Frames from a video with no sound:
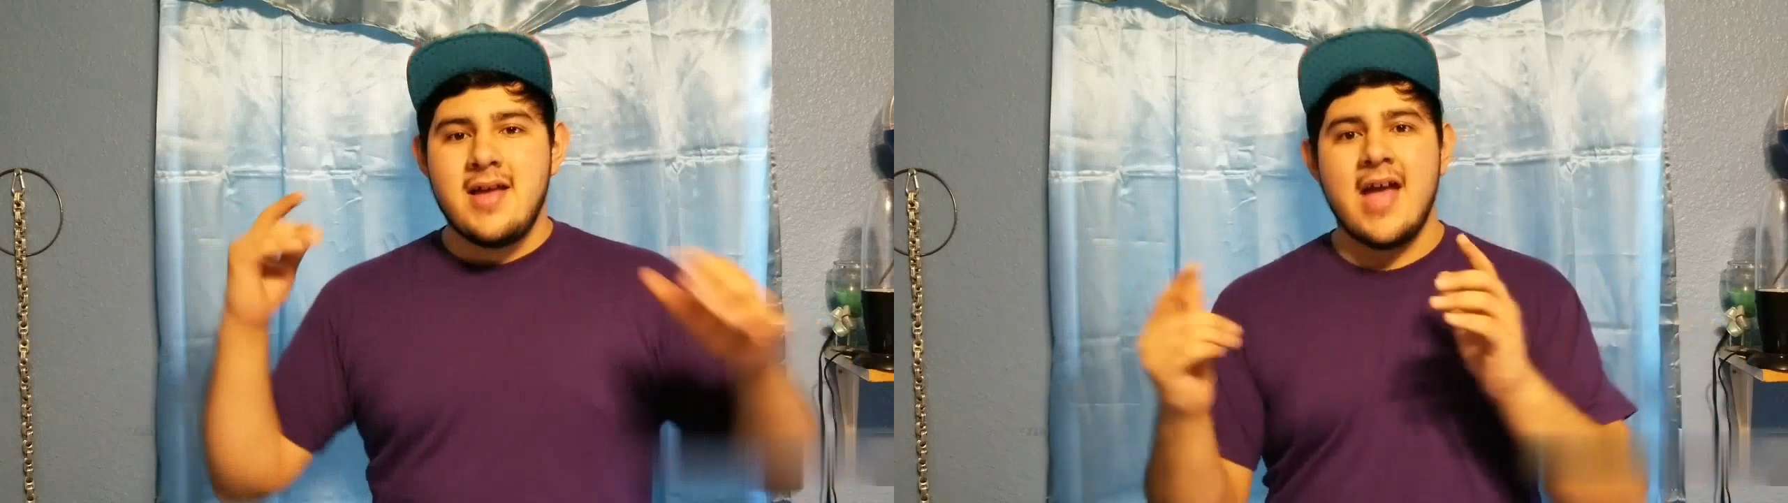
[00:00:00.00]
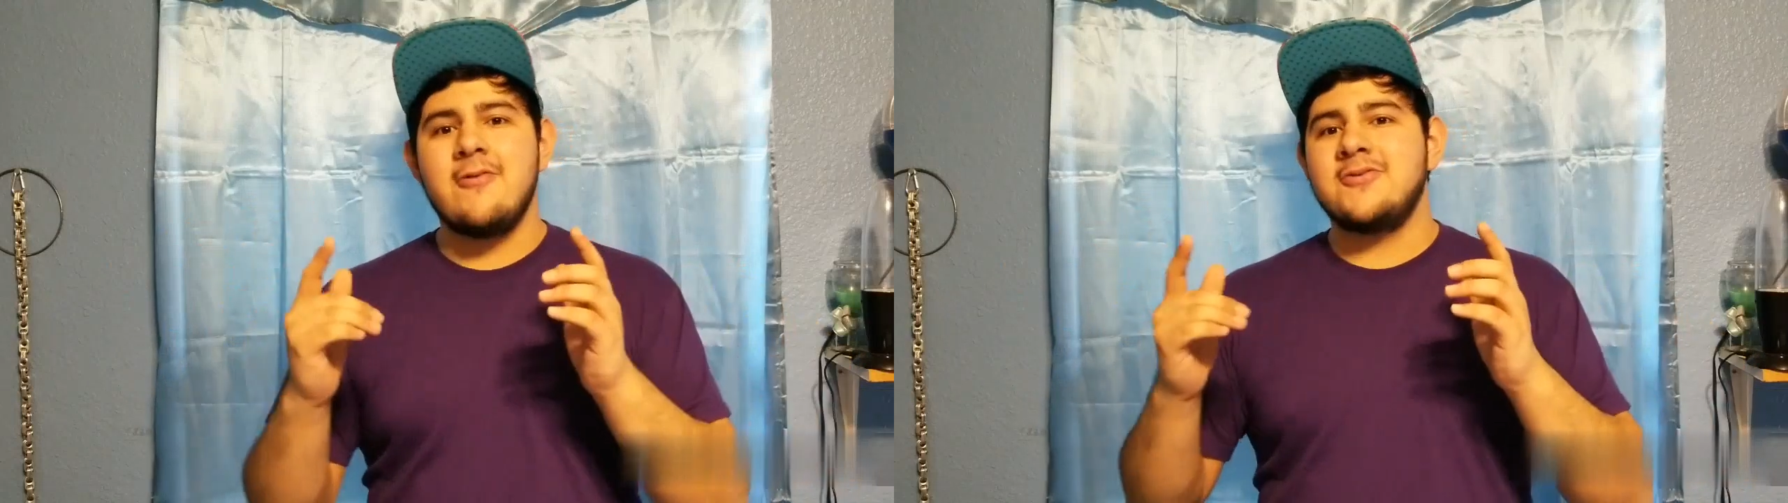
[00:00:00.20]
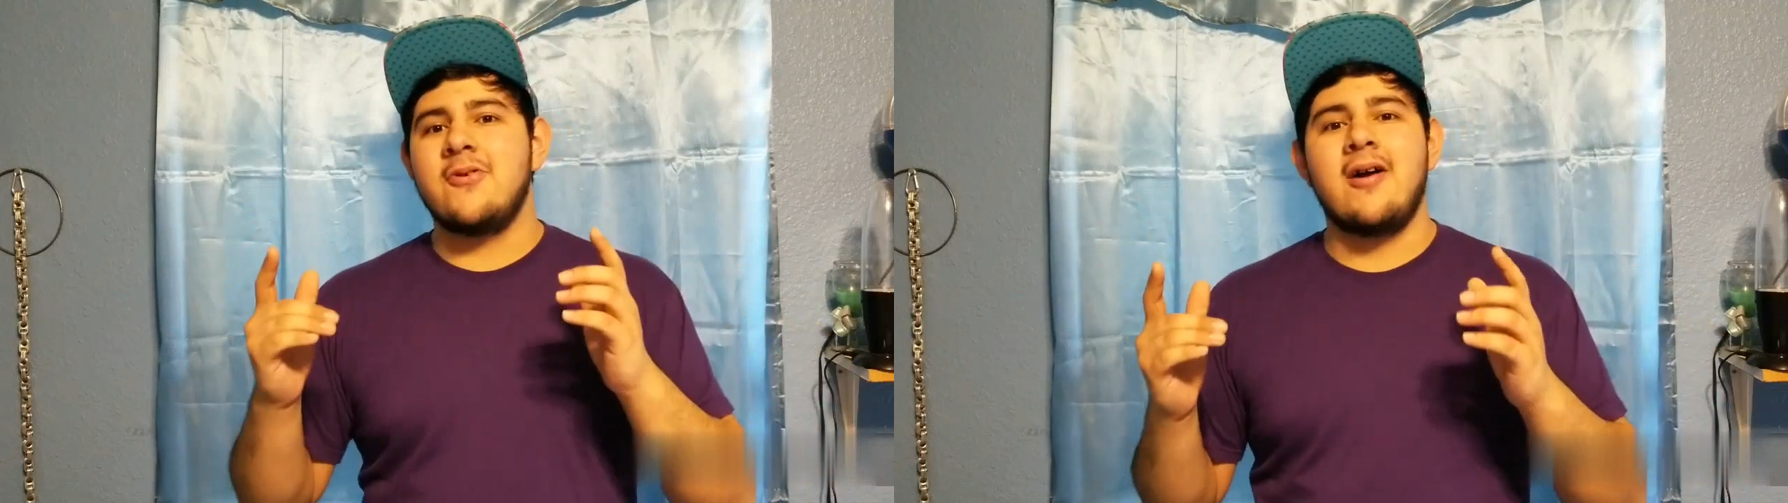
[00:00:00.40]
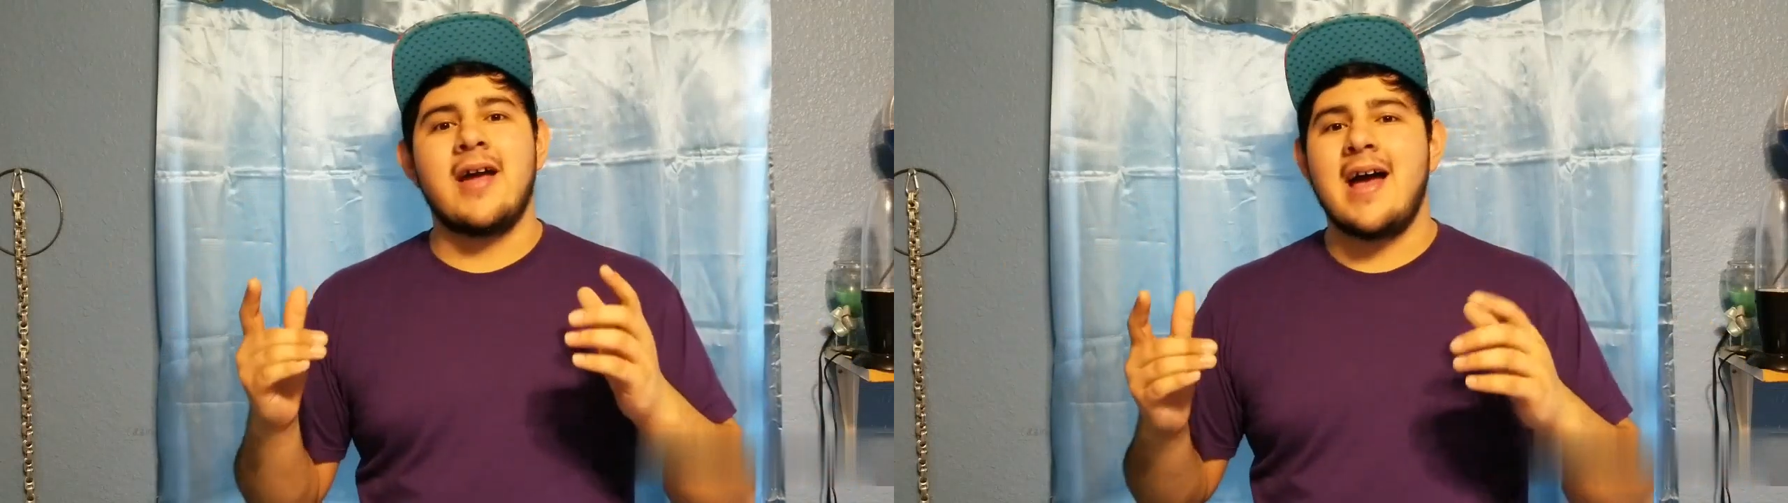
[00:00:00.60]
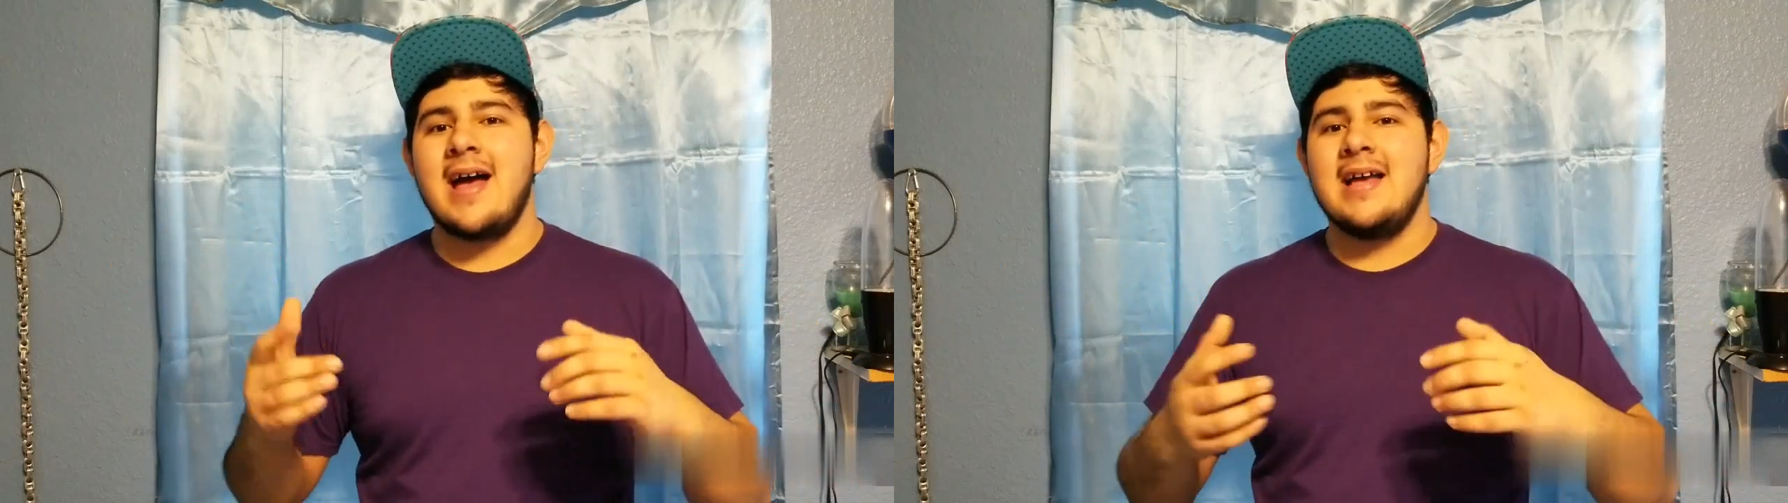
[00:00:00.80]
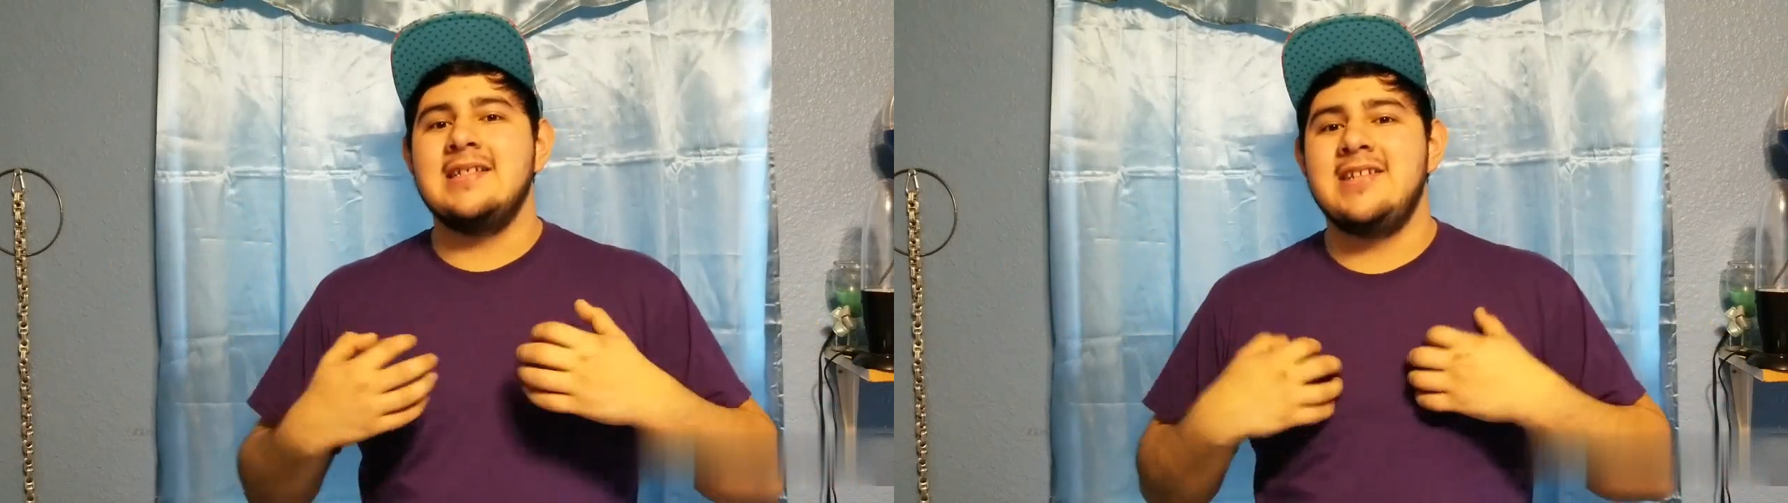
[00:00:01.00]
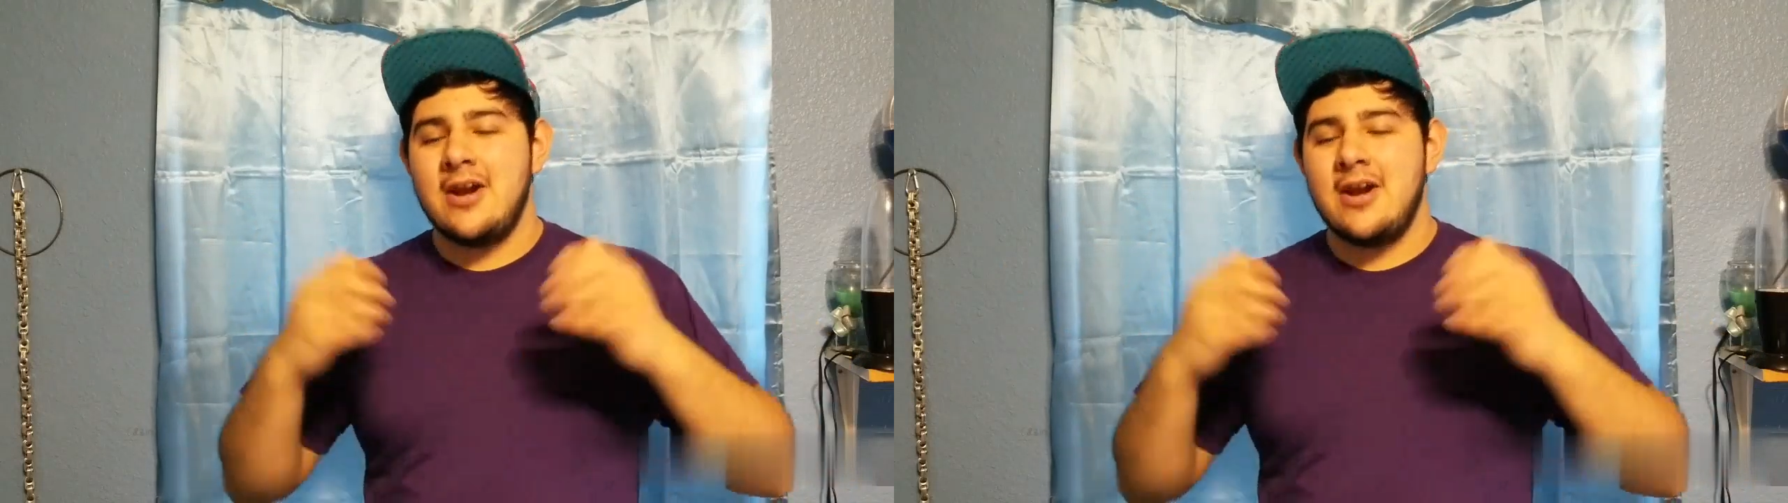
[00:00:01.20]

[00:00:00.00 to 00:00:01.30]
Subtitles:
Hey, what's going on, guys?